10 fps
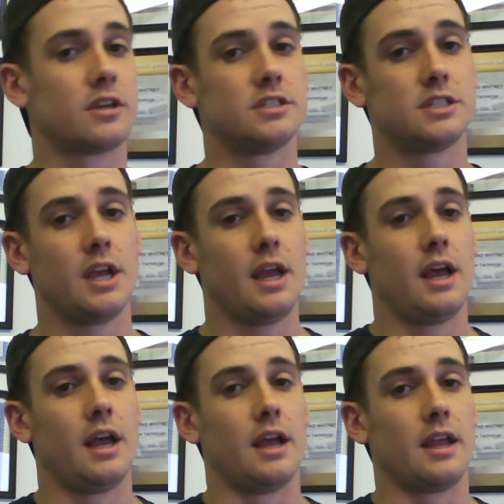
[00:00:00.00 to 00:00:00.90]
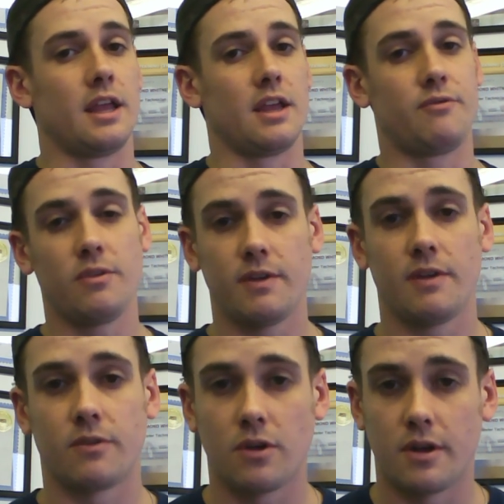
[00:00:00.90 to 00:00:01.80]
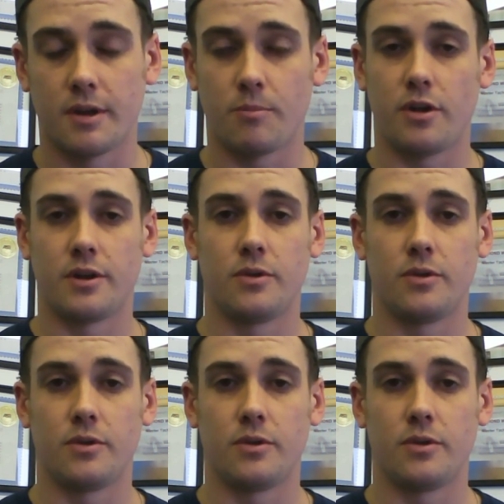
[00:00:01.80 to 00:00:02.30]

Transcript: Because if you've ever gone and bought